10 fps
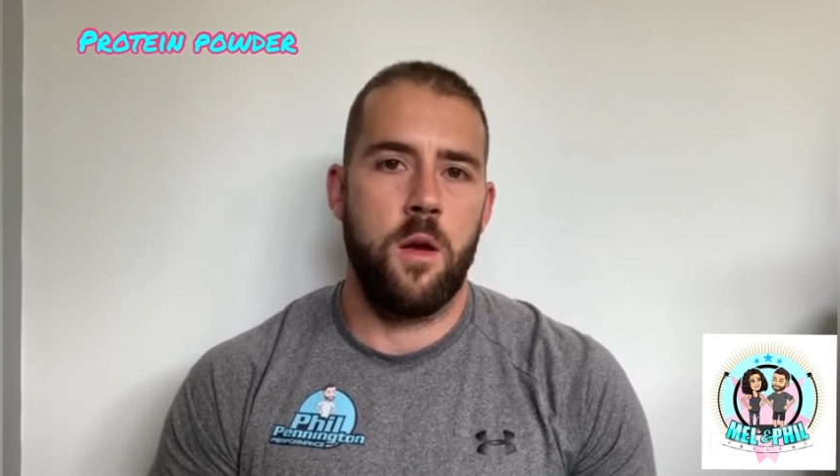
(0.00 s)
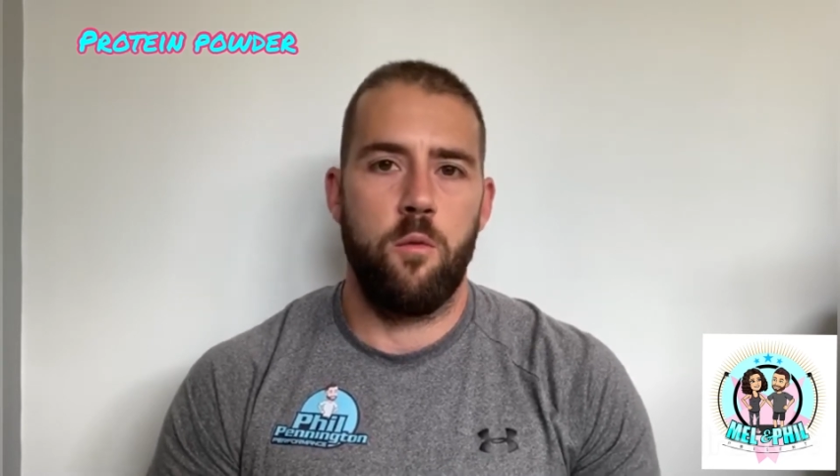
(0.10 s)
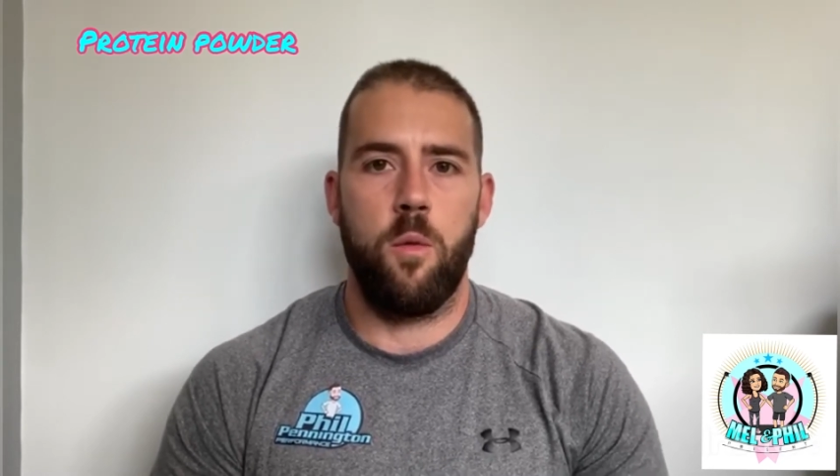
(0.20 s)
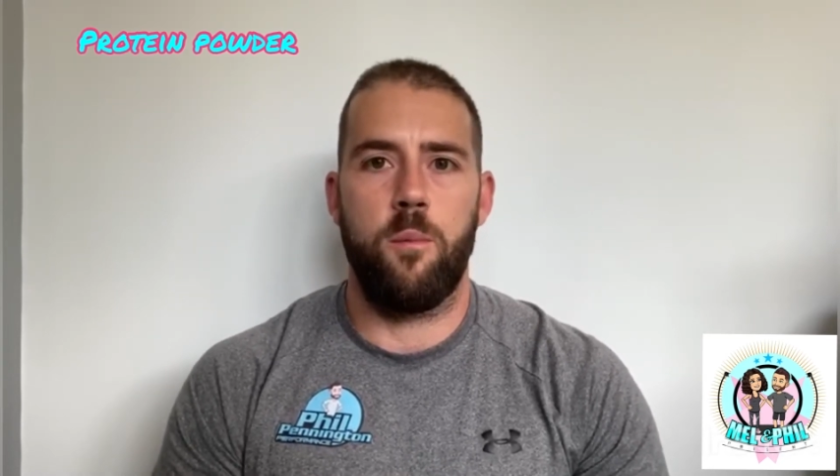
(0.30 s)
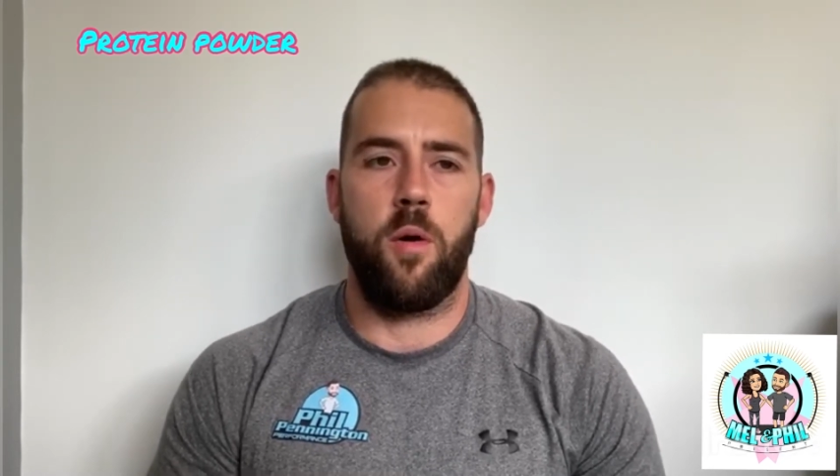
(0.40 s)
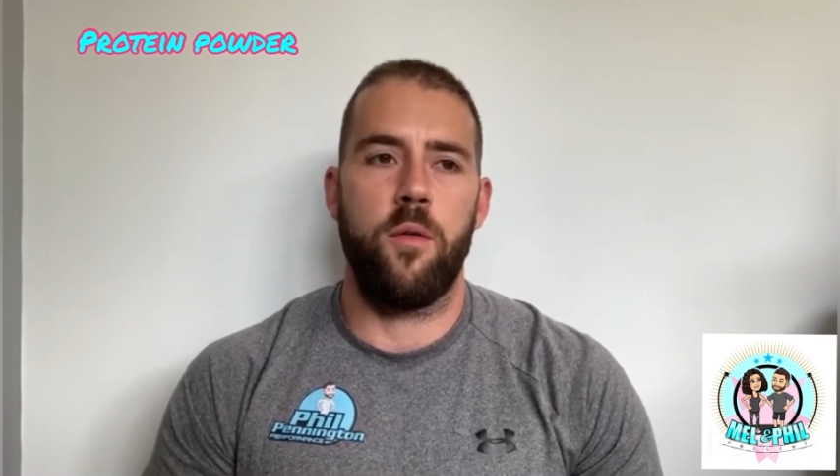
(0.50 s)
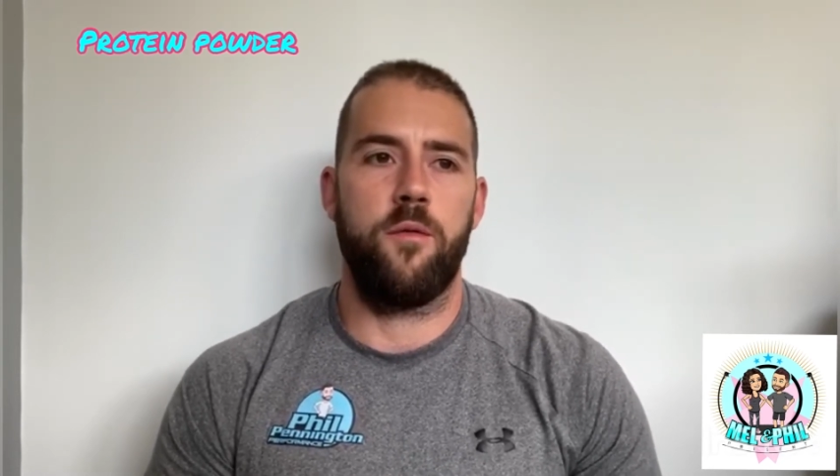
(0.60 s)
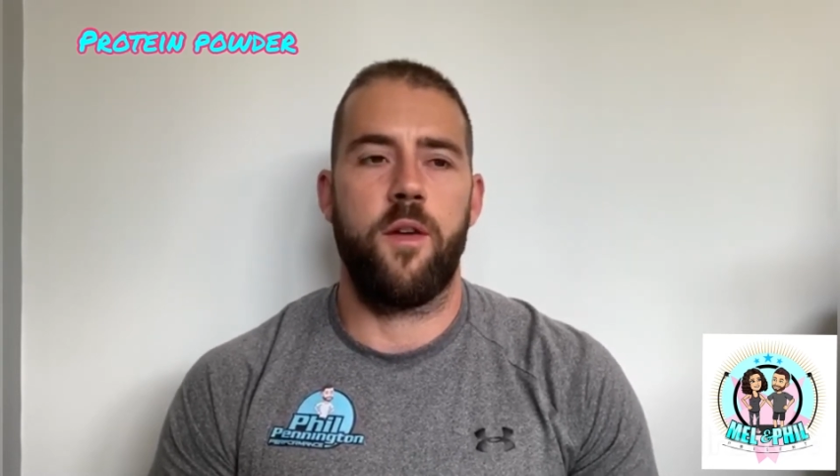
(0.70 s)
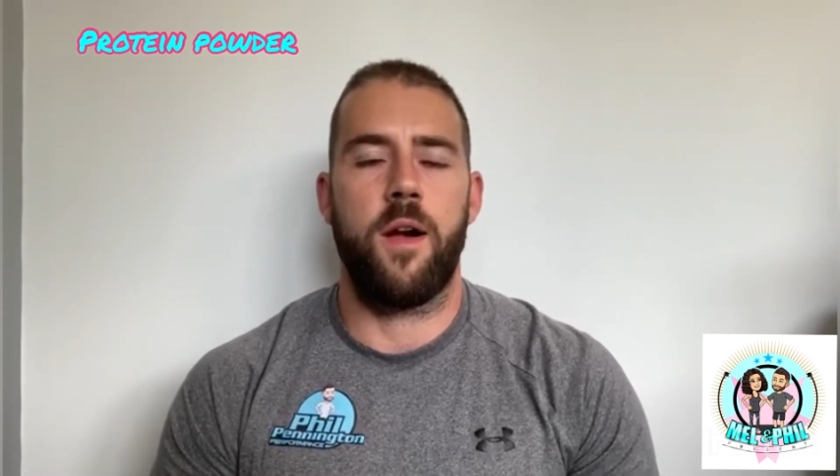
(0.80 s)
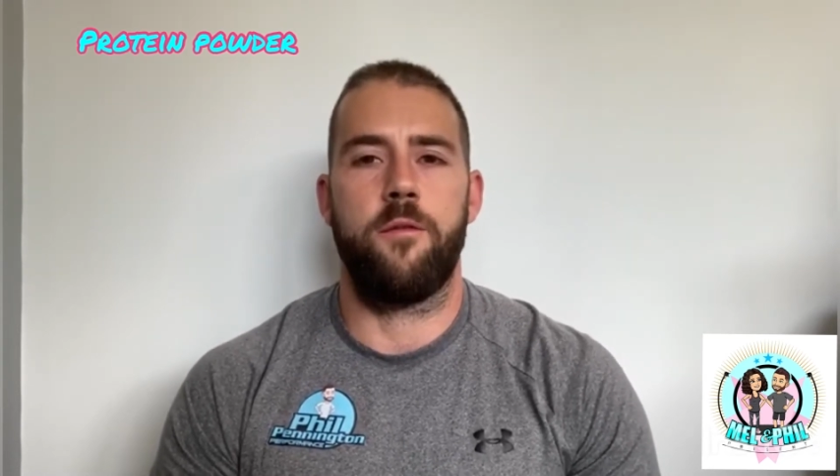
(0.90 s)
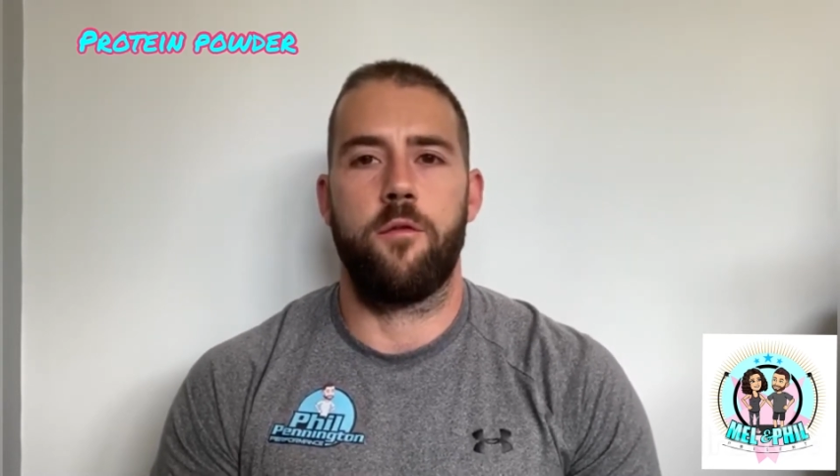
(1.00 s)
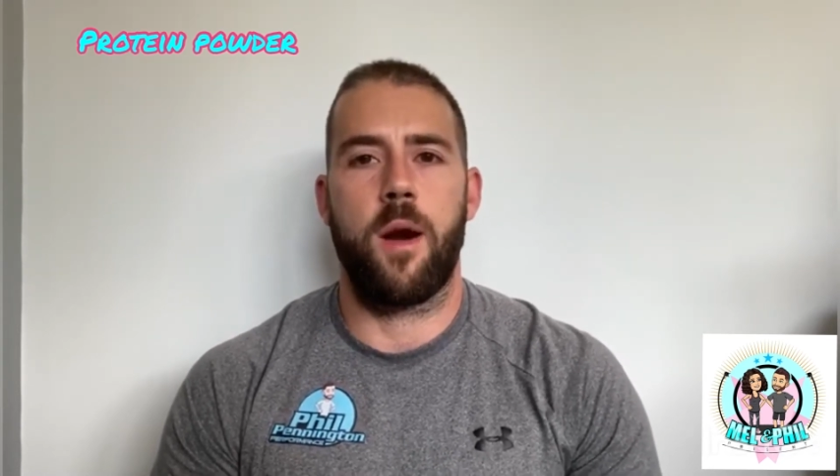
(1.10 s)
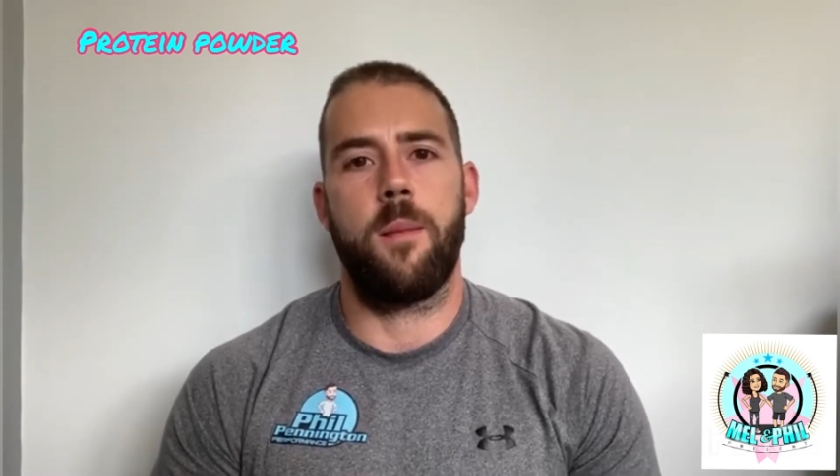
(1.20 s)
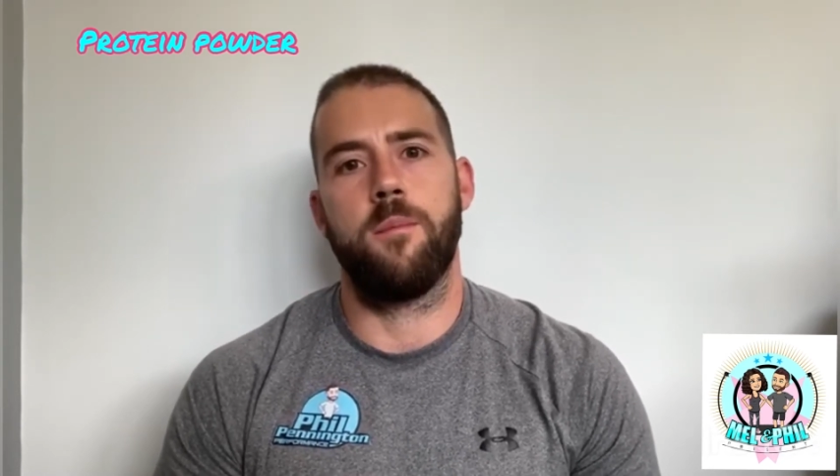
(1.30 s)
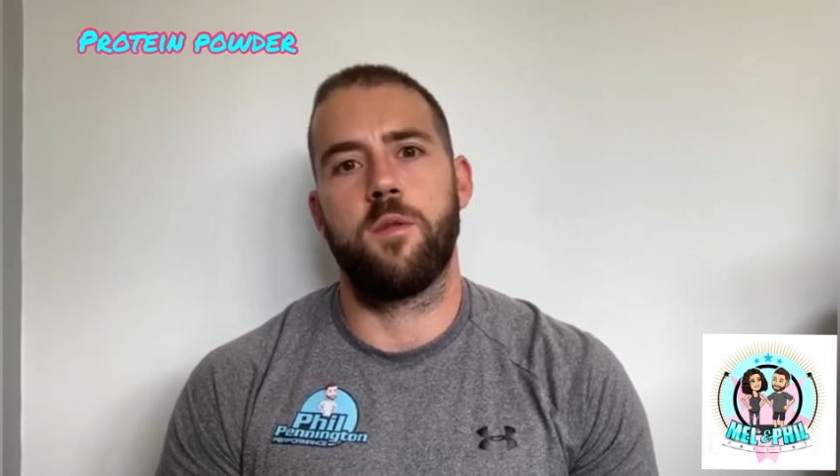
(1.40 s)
1.5 grams